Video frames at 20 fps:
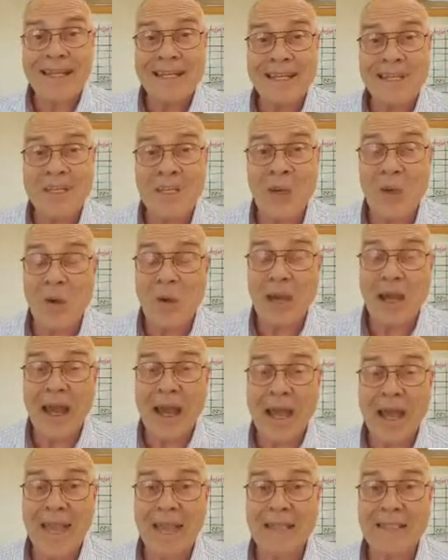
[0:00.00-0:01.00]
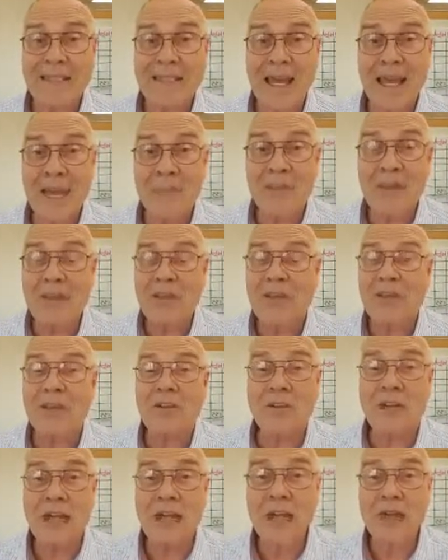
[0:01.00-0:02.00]
So ahead of time, you're
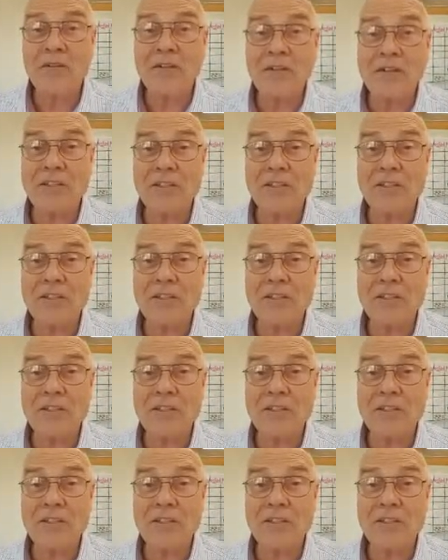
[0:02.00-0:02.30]
going to have your